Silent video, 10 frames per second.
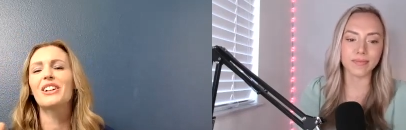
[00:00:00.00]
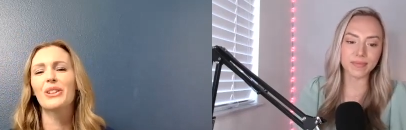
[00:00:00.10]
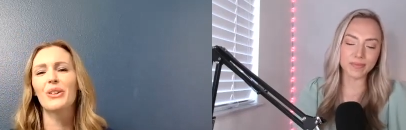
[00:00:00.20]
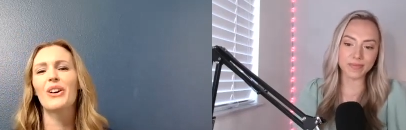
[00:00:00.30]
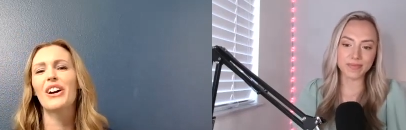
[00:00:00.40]
Speaker 1: our
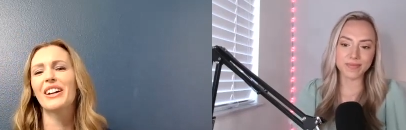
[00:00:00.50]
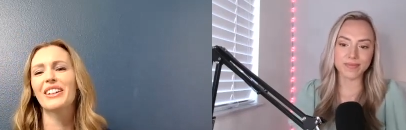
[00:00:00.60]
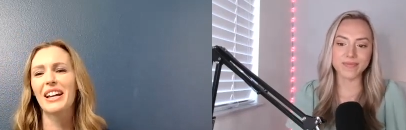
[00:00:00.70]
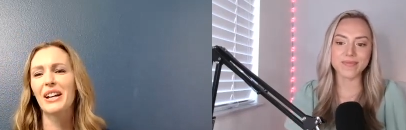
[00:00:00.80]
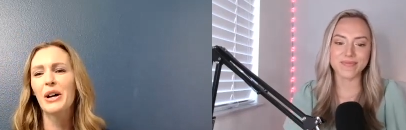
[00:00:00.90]
Lord.
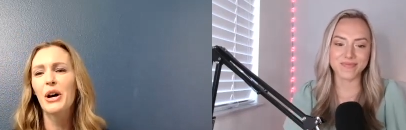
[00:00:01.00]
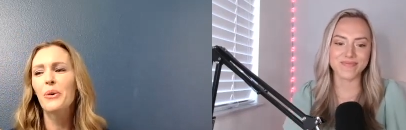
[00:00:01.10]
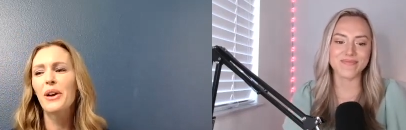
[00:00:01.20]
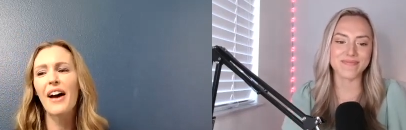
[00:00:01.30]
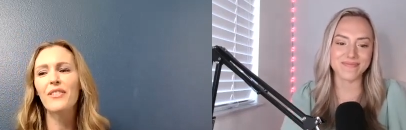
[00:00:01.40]
Like,
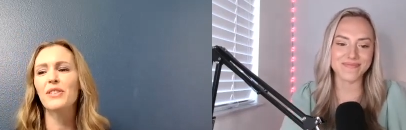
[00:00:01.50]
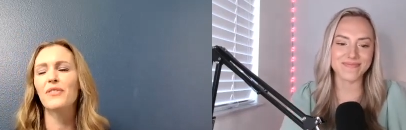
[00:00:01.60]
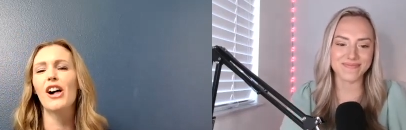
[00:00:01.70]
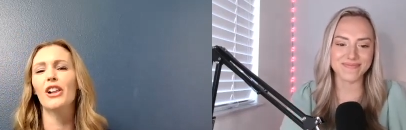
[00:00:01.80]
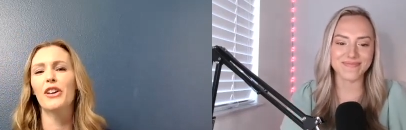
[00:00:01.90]
we have to
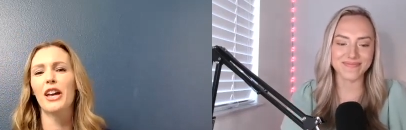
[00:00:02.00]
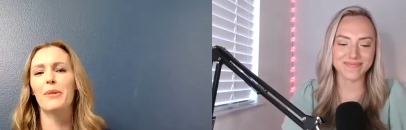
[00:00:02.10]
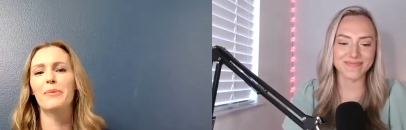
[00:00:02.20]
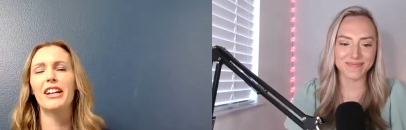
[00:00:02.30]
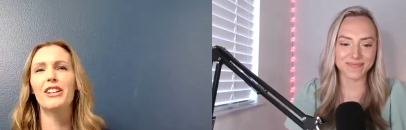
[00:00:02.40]
follow him
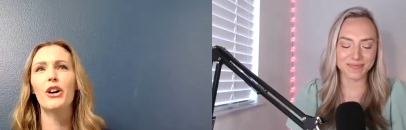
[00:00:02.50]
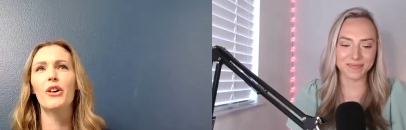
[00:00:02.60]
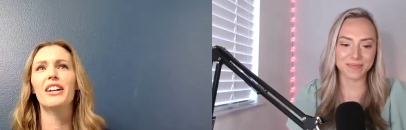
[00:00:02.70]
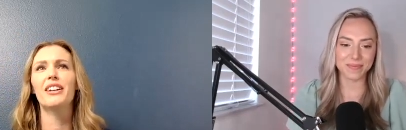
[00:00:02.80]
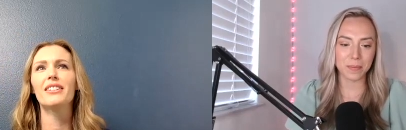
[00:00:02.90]
and know
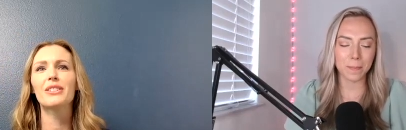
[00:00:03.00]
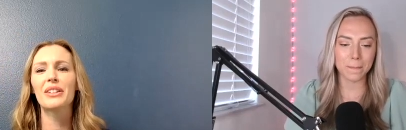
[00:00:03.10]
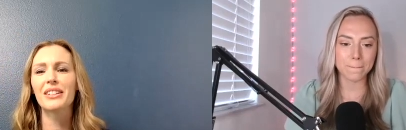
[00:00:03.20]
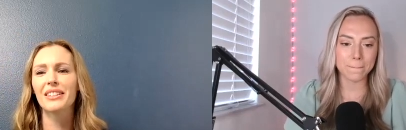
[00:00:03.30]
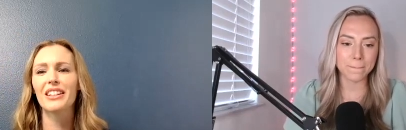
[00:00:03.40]
that he's
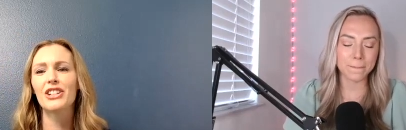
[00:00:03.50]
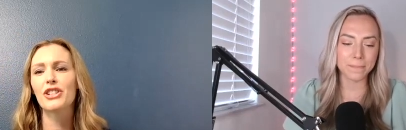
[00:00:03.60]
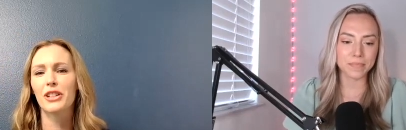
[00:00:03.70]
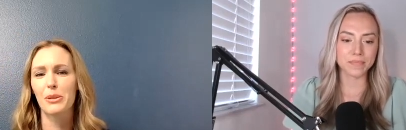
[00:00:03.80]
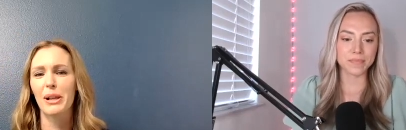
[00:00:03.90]
going to lead you
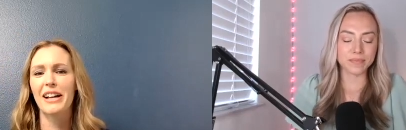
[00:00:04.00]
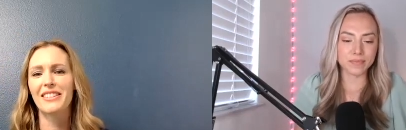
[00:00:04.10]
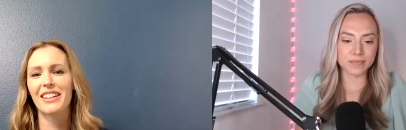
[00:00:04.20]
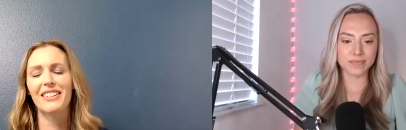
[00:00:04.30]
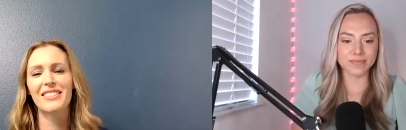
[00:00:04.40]
into
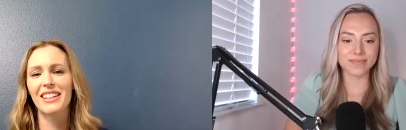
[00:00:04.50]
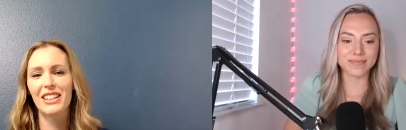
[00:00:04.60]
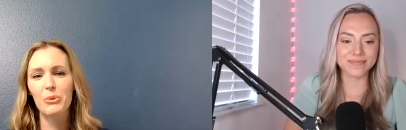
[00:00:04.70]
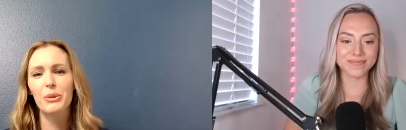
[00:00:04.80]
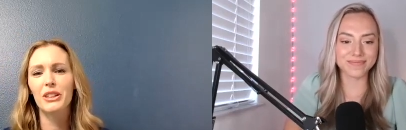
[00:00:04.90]
blessings. Like,
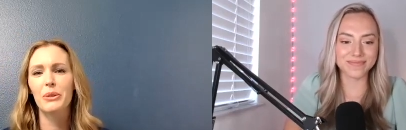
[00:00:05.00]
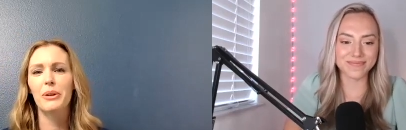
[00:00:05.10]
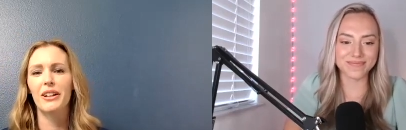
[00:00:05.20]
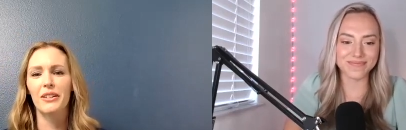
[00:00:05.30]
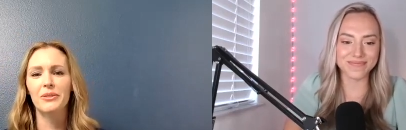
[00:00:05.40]
he really
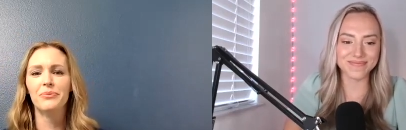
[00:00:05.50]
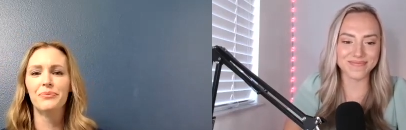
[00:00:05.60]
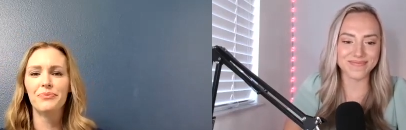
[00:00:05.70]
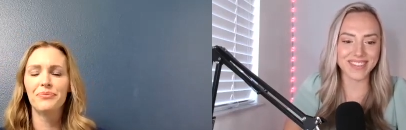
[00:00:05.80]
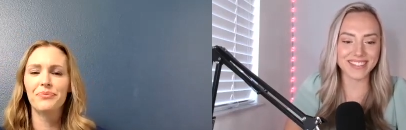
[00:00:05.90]
will.
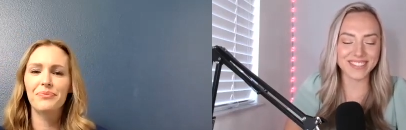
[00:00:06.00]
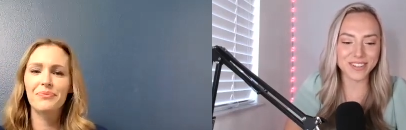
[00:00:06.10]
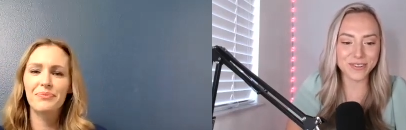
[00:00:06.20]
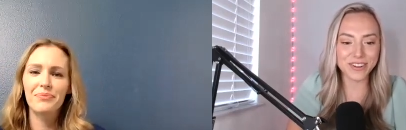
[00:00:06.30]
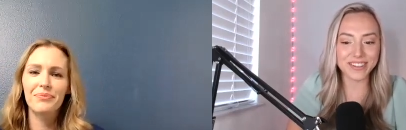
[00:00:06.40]
Speaker 2: That's
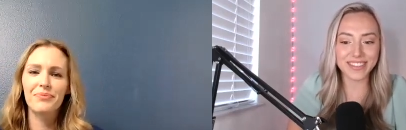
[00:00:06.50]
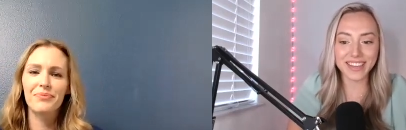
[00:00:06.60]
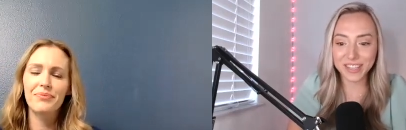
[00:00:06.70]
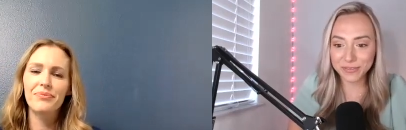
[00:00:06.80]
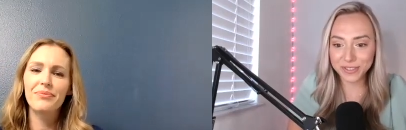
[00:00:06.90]
so good.
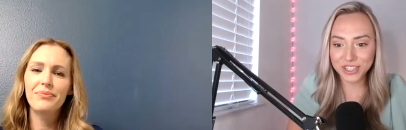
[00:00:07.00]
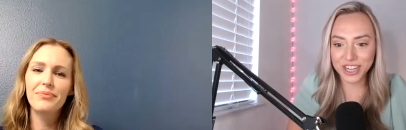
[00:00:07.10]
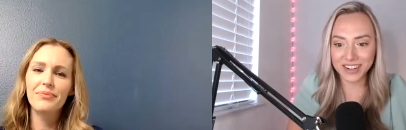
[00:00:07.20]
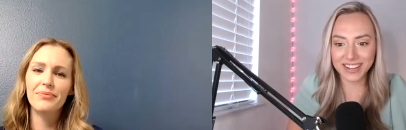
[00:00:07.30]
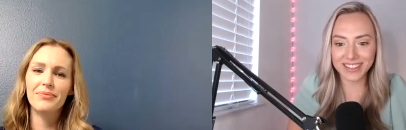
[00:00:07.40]
Thank you for
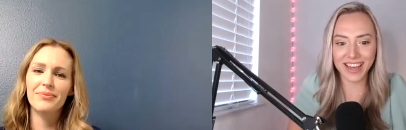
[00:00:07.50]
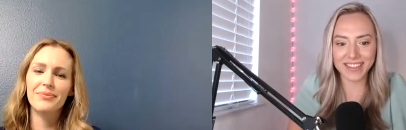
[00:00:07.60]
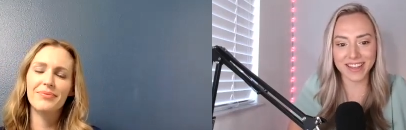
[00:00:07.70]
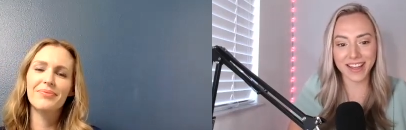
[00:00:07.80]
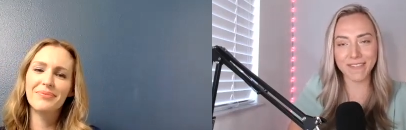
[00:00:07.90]
sharing
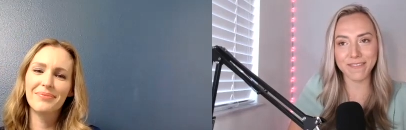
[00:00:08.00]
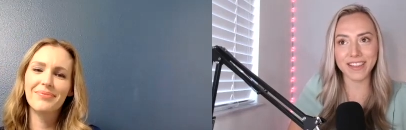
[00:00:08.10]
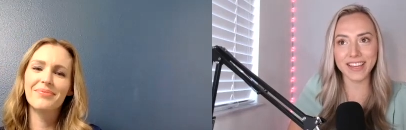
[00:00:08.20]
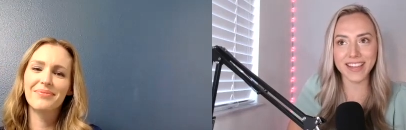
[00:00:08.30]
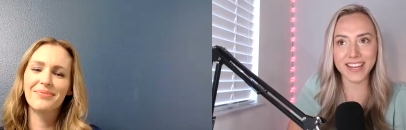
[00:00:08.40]
that. I
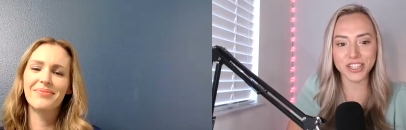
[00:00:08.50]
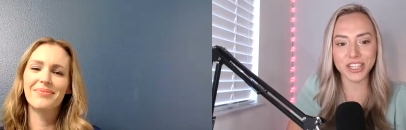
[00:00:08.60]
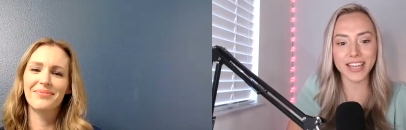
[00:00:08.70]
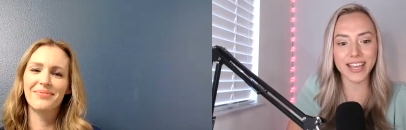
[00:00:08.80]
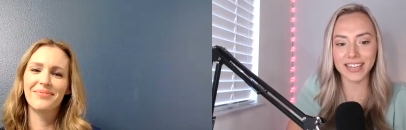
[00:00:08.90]
feel like that should
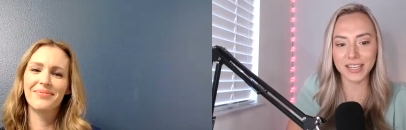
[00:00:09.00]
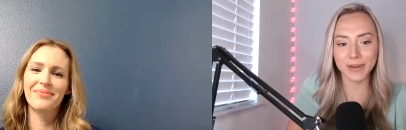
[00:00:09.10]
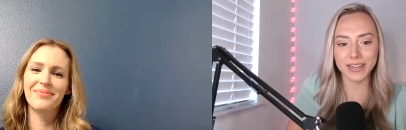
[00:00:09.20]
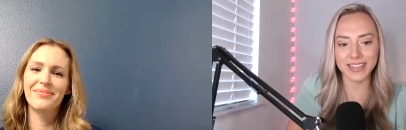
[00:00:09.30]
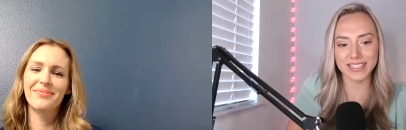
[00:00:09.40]
get
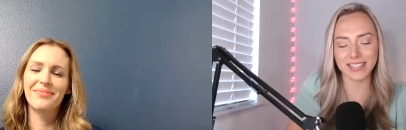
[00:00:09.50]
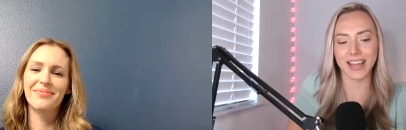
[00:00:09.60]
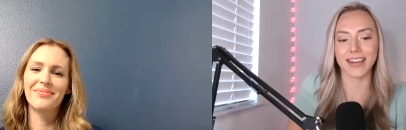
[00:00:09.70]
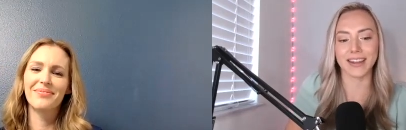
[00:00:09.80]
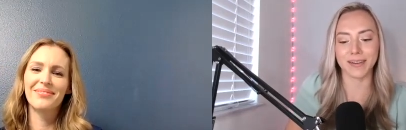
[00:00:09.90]
anybody
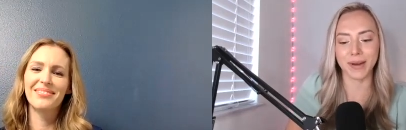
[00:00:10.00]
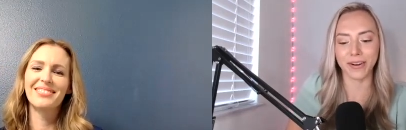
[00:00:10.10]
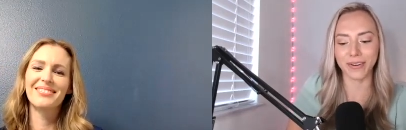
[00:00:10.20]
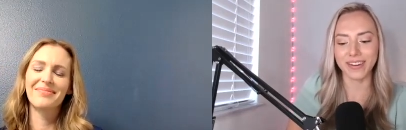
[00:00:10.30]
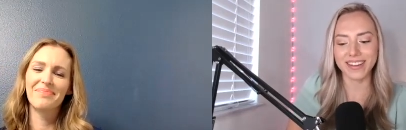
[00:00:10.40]
excited
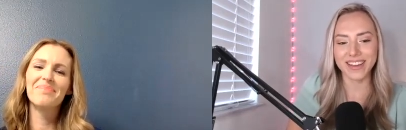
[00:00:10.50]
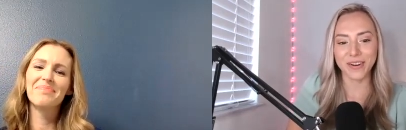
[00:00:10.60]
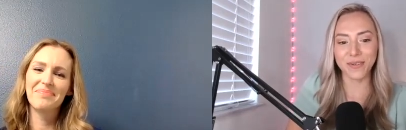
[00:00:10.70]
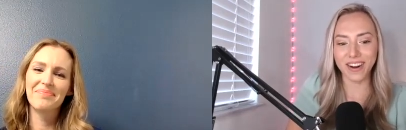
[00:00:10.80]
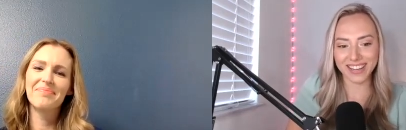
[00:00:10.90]
about
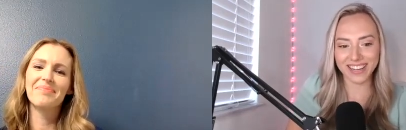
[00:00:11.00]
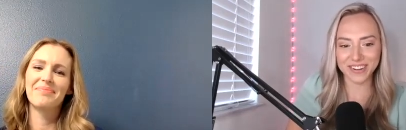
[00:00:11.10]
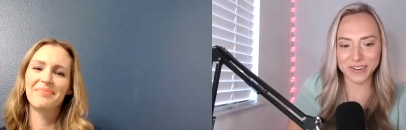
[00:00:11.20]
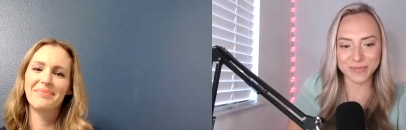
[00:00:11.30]
walking in